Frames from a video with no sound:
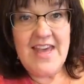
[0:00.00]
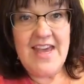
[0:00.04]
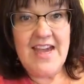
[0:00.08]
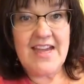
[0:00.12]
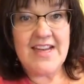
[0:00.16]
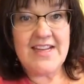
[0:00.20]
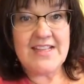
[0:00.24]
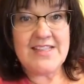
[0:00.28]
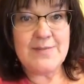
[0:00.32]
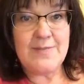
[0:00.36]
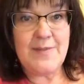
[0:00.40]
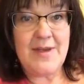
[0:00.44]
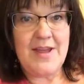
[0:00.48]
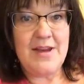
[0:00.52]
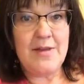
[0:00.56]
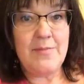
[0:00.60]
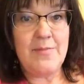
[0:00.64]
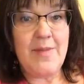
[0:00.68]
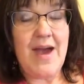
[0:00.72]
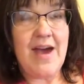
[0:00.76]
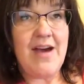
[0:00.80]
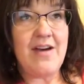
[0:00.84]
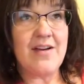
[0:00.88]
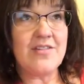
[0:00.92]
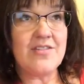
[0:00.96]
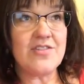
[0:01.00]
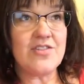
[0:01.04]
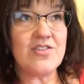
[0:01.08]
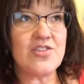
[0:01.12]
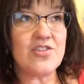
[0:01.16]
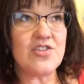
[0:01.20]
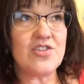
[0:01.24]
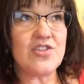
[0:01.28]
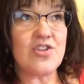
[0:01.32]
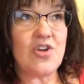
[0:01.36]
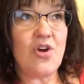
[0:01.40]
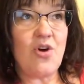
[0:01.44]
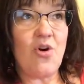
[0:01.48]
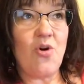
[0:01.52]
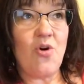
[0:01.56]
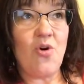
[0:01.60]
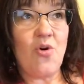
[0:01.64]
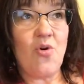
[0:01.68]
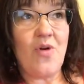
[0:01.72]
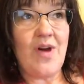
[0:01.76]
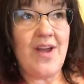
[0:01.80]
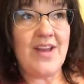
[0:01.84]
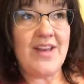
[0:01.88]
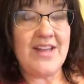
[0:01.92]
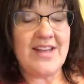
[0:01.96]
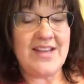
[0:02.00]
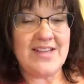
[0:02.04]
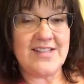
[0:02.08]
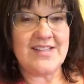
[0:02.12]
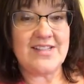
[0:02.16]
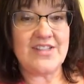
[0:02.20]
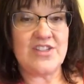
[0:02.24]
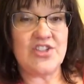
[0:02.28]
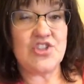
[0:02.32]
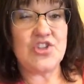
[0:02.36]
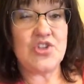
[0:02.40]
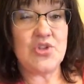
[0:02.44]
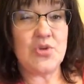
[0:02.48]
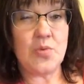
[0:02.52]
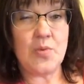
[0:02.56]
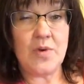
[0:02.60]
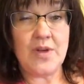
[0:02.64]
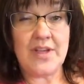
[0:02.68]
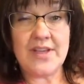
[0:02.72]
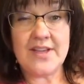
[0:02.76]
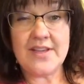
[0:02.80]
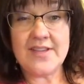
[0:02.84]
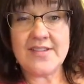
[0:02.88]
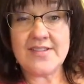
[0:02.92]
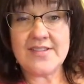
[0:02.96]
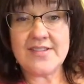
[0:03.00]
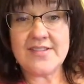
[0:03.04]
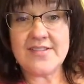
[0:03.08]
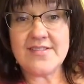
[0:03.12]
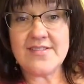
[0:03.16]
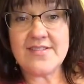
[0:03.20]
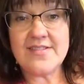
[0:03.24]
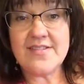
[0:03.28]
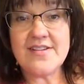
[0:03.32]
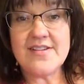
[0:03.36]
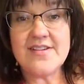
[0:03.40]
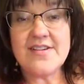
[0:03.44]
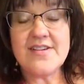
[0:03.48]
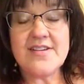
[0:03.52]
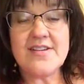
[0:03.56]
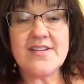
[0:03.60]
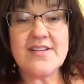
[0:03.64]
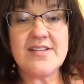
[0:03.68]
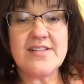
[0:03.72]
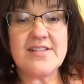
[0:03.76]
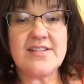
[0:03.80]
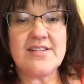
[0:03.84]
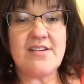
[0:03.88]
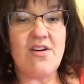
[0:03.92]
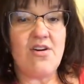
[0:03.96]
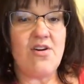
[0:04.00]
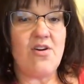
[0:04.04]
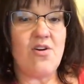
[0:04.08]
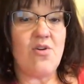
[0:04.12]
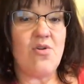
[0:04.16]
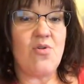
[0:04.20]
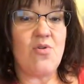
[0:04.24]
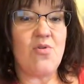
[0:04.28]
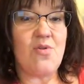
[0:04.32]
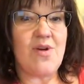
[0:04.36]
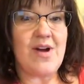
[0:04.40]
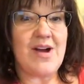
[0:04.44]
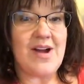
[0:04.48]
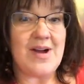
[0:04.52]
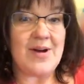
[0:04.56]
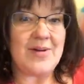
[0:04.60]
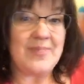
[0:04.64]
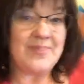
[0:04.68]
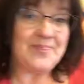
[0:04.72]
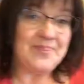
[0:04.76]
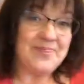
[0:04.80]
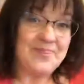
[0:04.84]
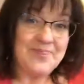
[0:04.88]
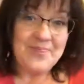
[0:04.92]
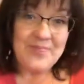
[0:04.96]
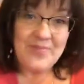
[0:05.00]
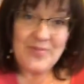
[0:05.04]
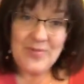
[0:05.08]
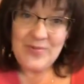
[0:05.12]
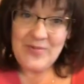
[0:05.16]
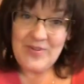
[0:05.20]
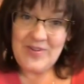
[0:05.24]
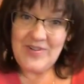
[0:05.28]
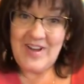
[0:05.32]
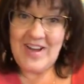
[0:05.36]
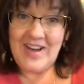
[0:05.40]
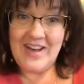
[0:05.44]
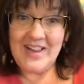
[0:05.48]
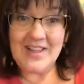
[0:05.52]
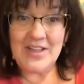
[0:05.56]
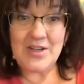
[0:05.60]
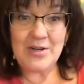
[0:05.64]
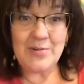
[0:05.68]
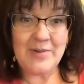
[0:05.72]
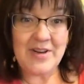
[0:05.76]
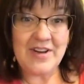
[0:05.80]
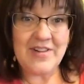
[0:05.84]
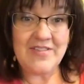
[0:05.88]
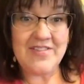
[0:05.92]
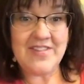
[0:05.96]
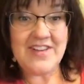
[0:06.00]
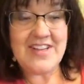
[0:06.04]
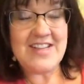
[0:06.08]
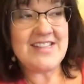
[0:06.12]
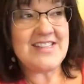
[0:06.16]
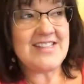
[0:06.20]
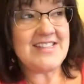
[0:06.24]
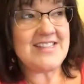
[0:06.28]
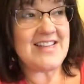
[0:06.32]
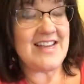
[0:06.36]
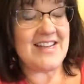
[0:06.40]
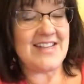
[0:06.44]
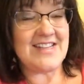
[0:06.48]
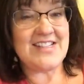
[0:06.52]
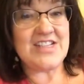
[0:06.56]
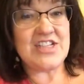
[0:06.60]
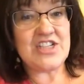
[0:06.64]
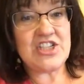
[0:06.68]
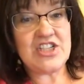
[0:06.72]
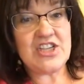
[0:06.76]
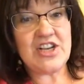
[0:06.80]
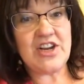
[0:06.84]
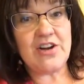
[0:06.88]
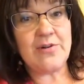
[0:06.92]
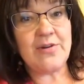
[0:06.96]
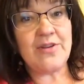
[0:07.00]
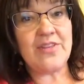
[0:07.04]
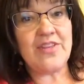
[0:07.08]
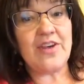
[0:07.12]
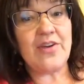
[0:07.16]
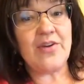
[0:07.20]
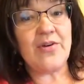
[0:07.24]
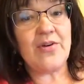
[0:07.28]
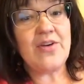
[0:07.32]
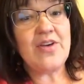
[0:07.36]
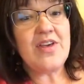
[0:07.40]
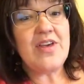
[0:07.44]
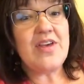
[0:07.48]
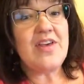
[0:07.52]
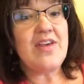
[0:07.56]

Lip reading: And it's been about, I guess 2 weeks. So we've got a little bit of insight to share with you.